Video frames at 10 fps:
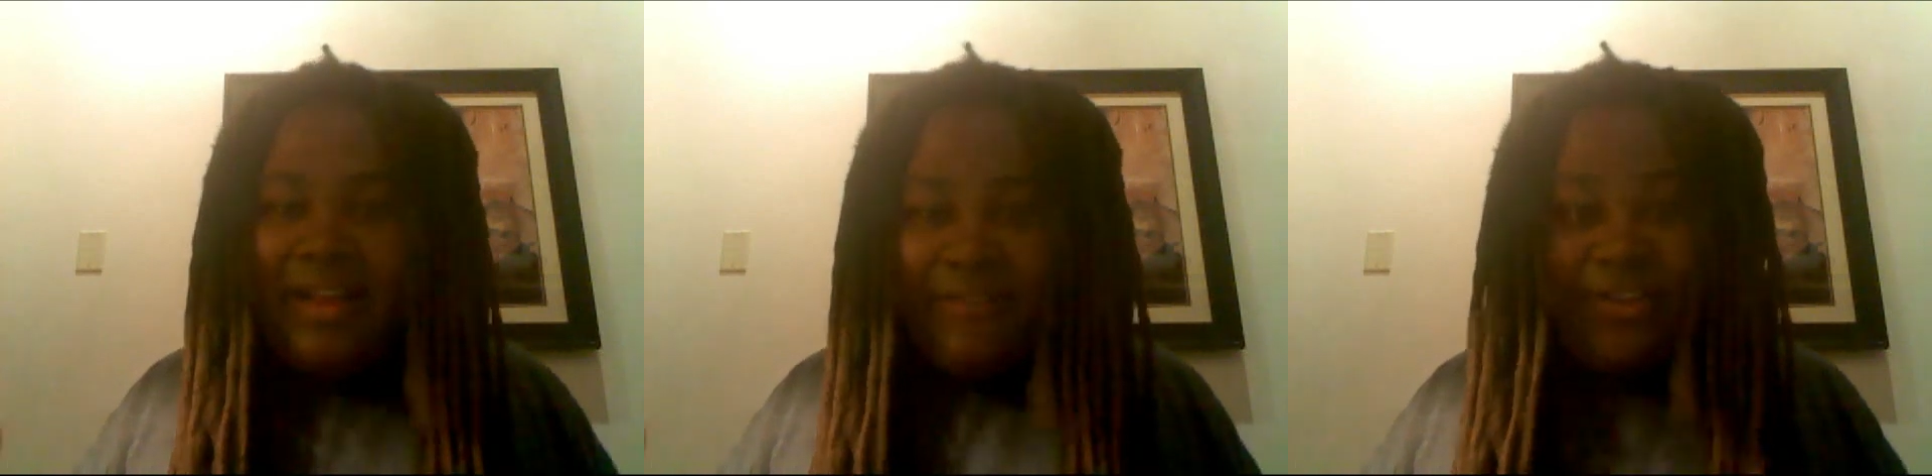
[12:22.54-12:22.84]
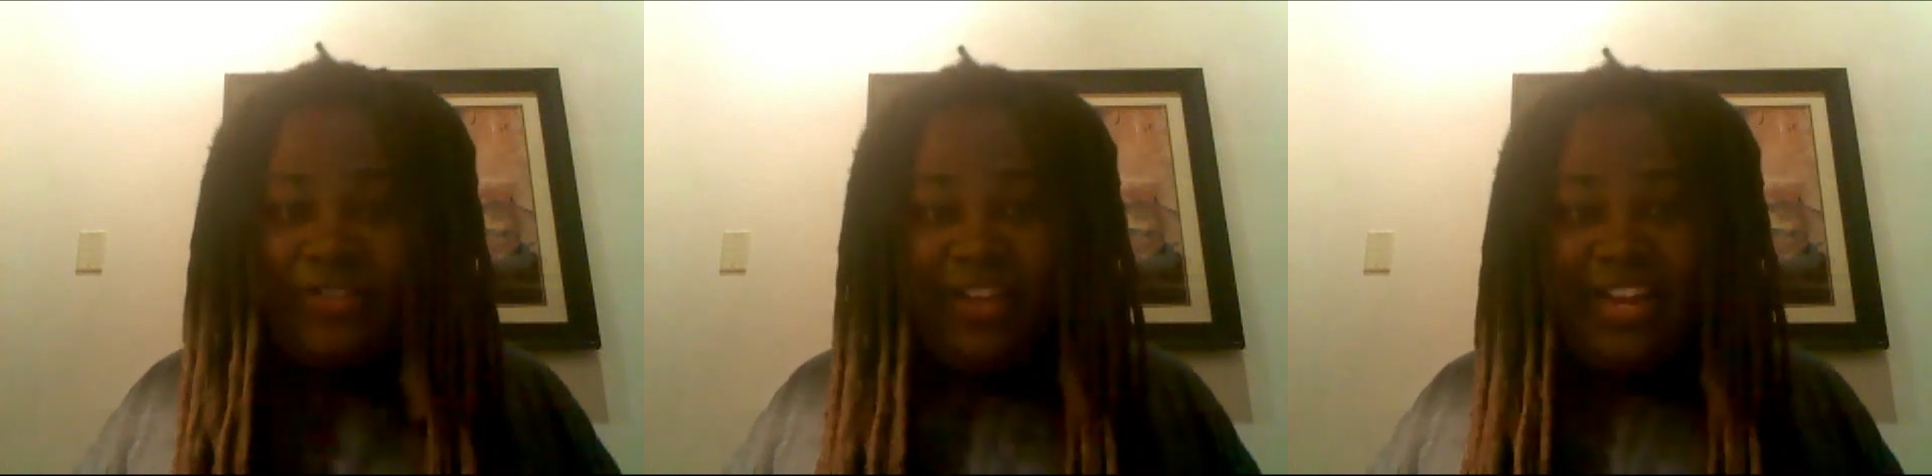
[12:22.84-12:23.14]

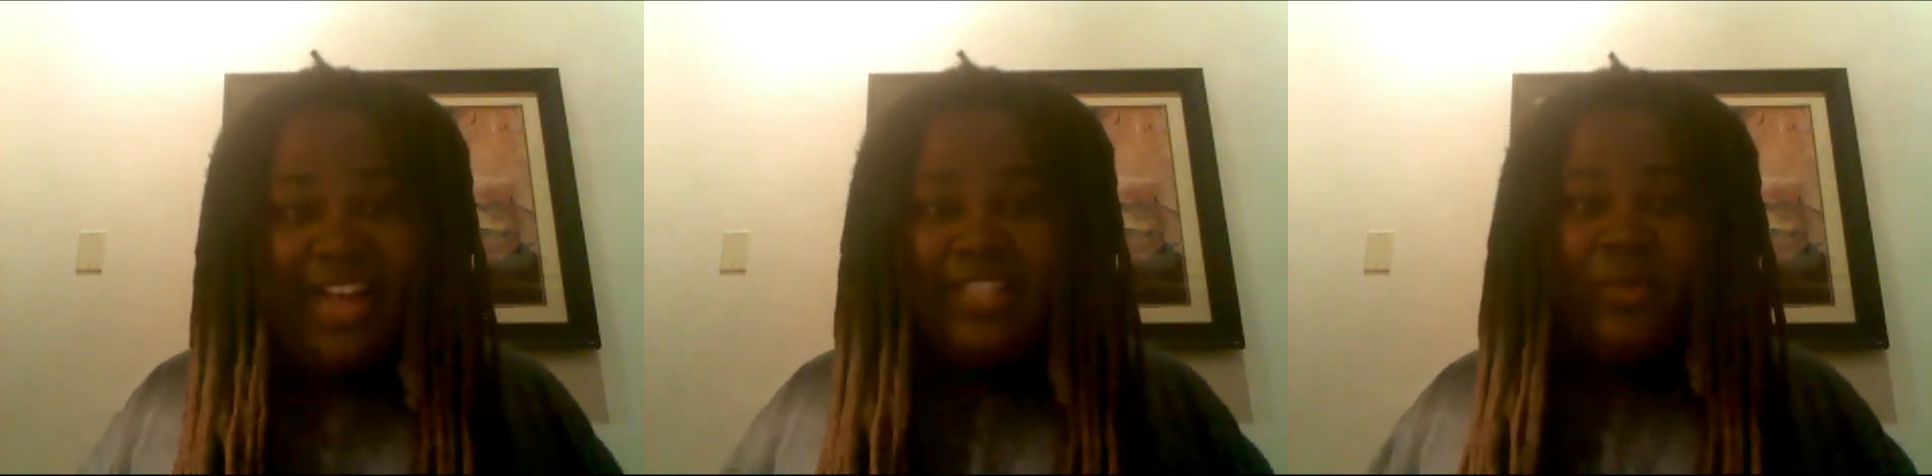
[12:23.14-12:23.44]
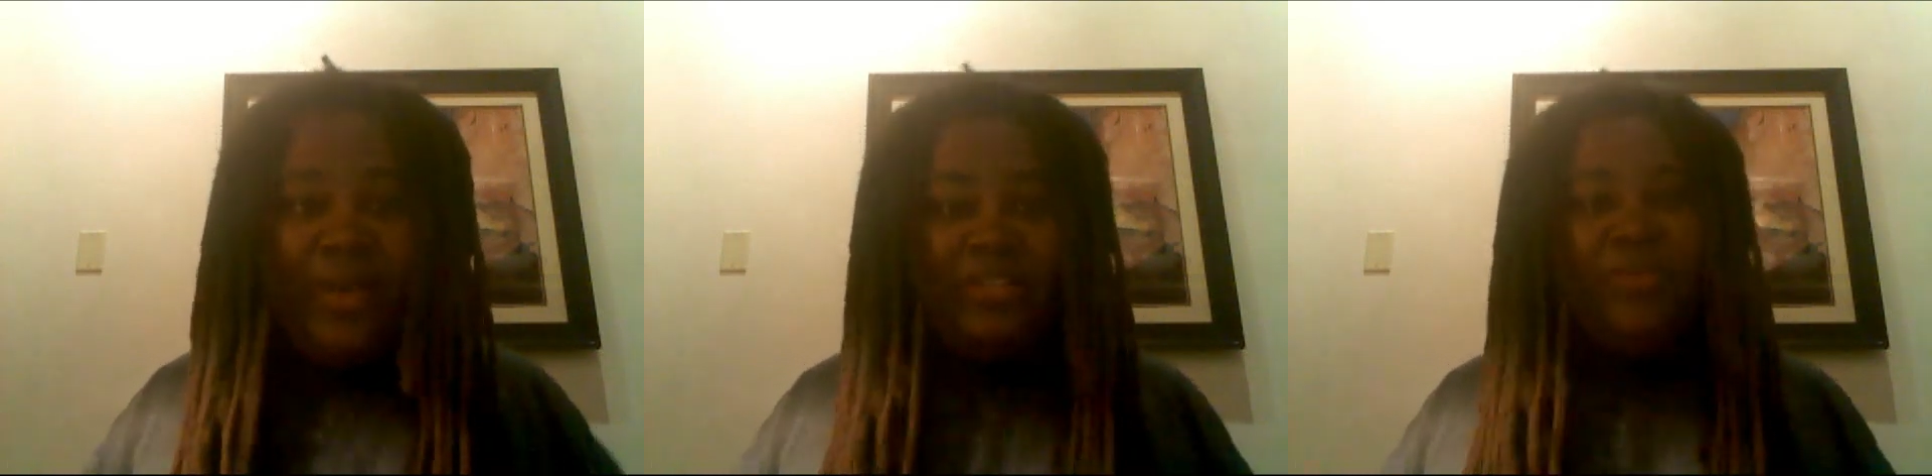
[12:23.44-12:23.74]
first of all, he acted
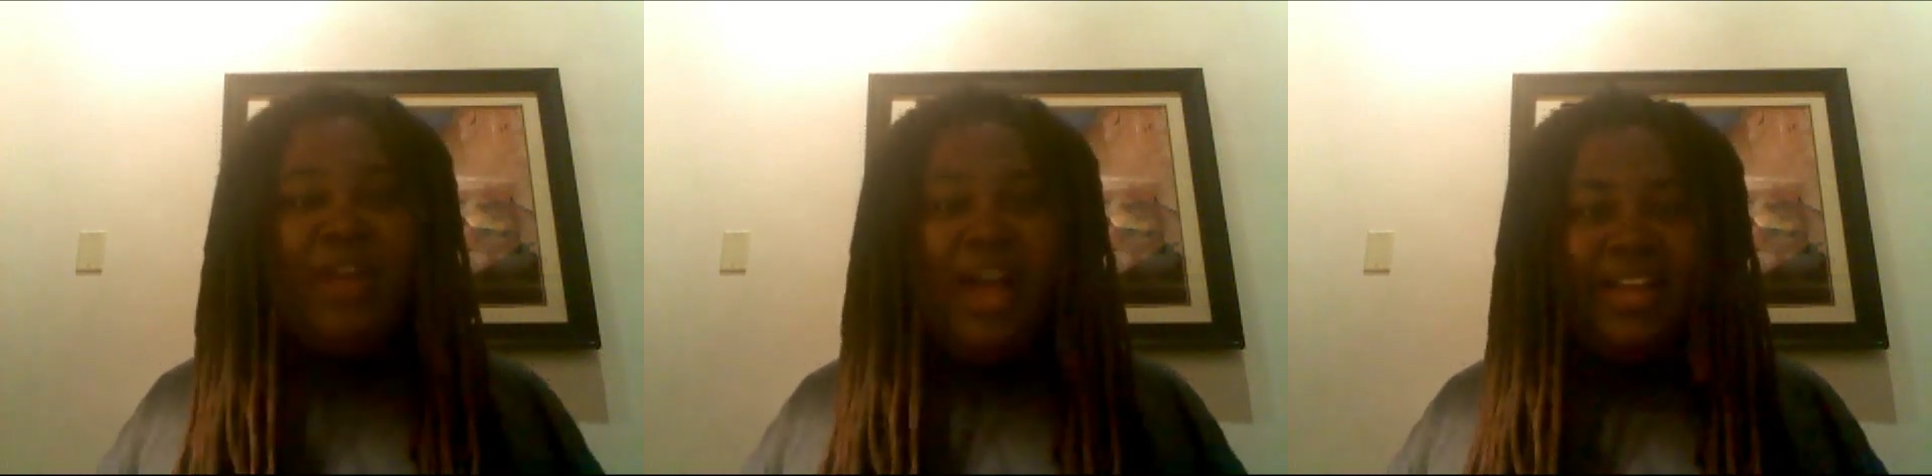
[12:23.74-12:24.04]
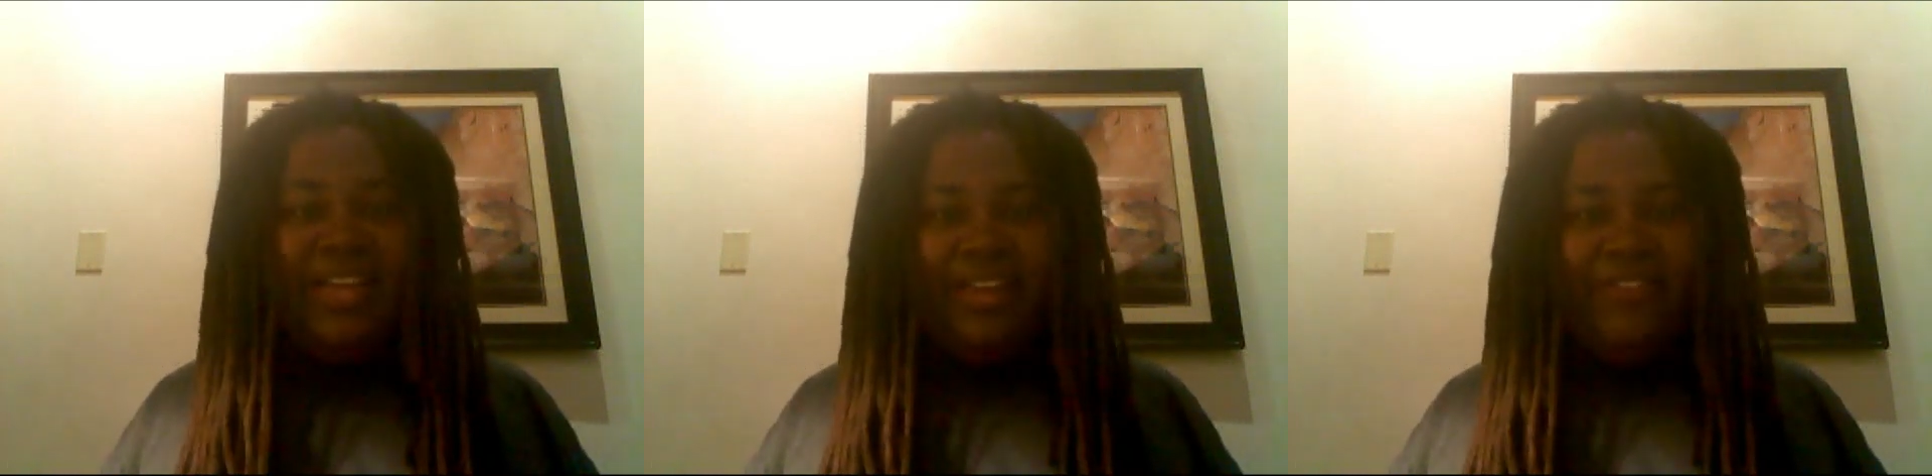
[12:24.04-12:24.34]
way too
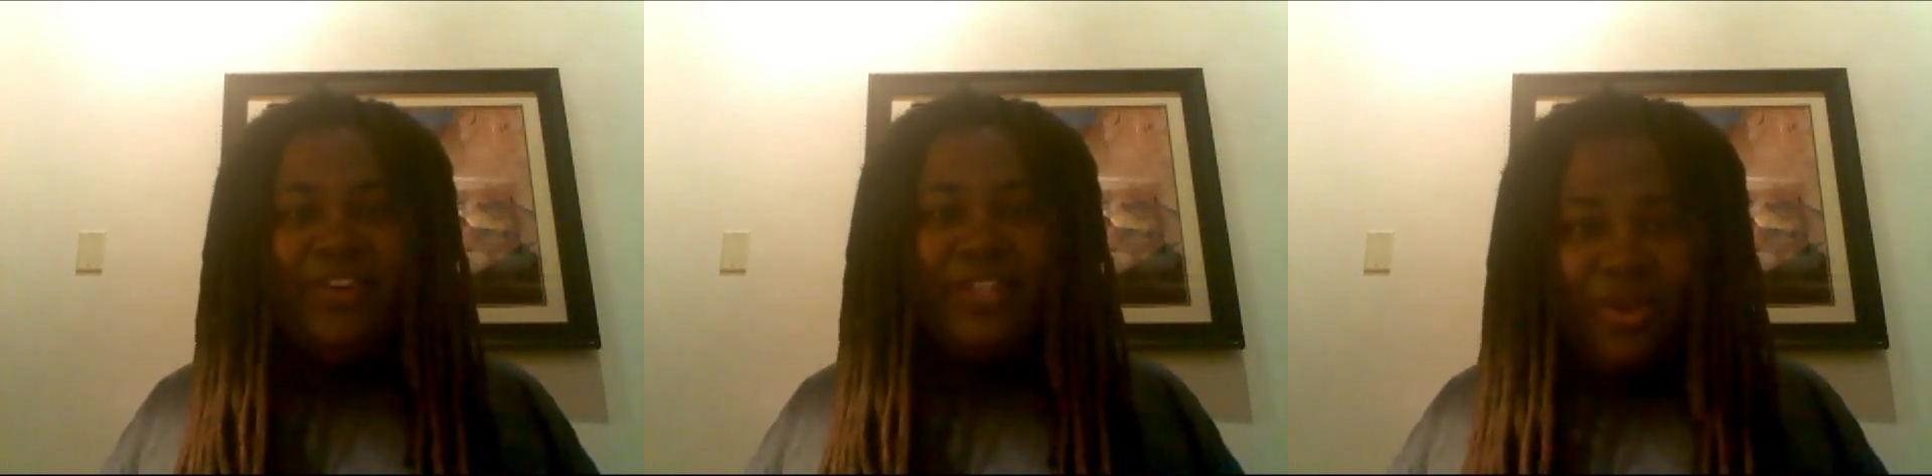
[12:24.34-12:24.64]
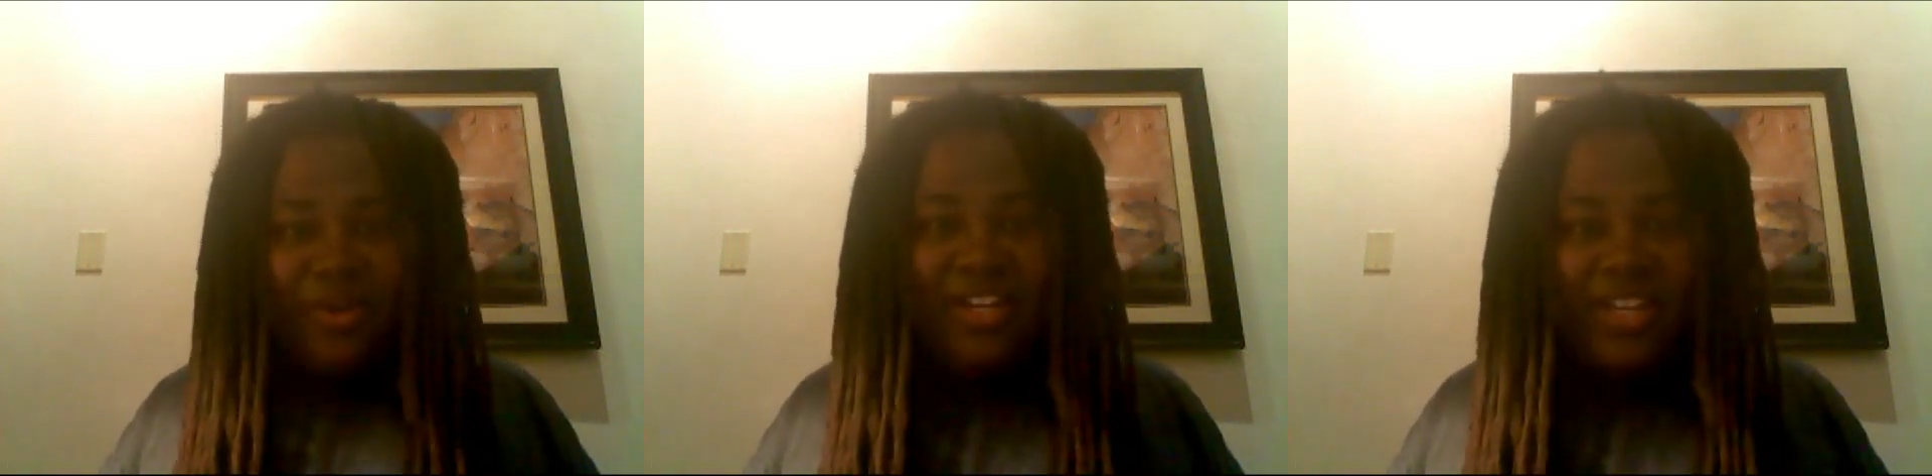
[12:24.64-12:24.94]
cocky for his
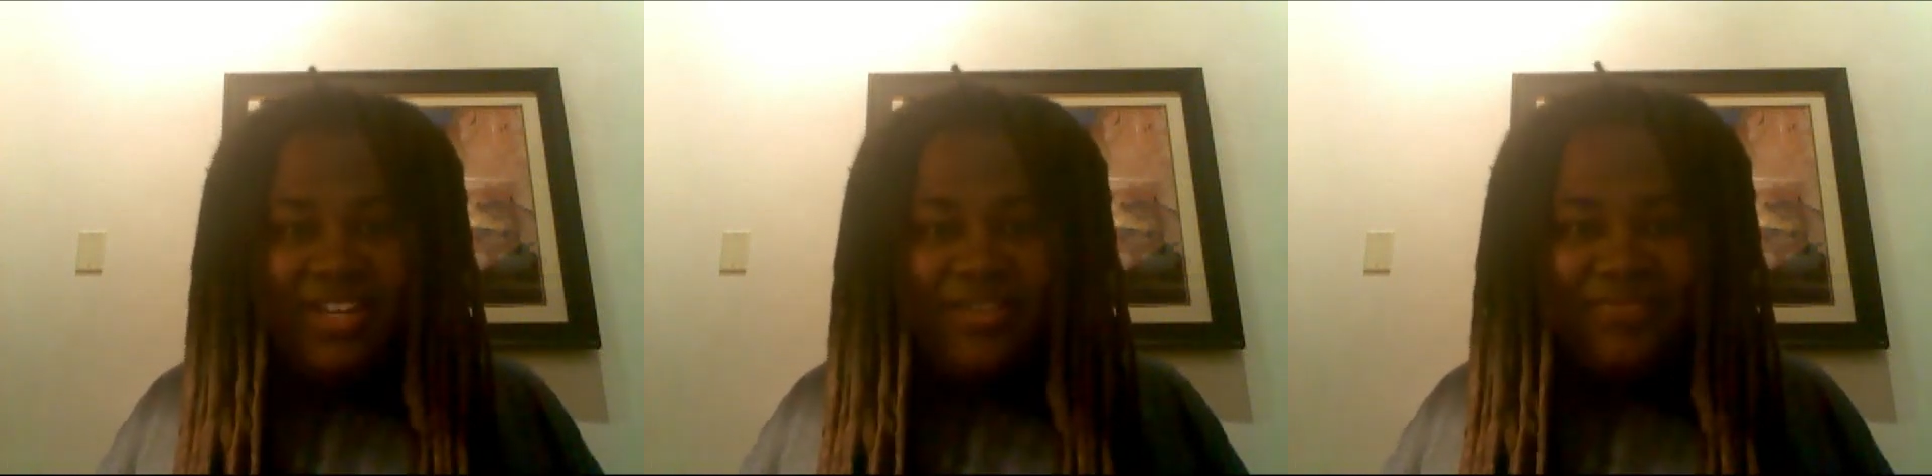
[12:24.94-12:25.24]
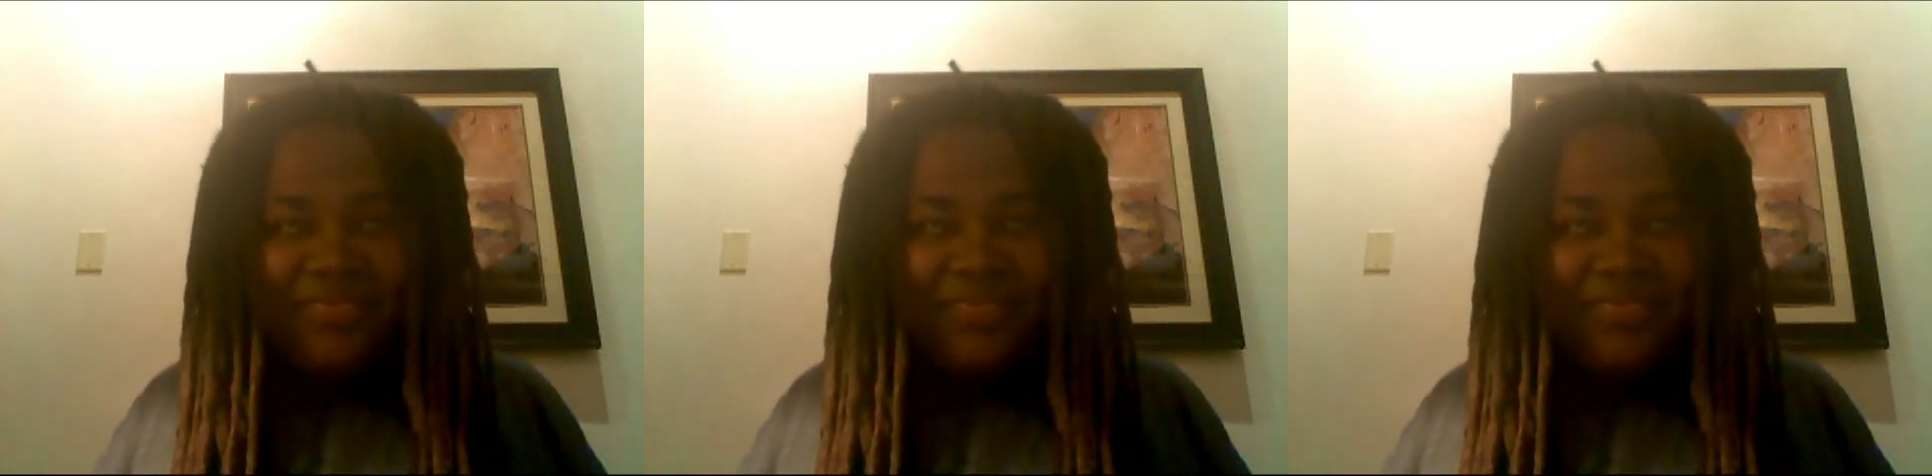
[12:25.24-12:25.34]
own good.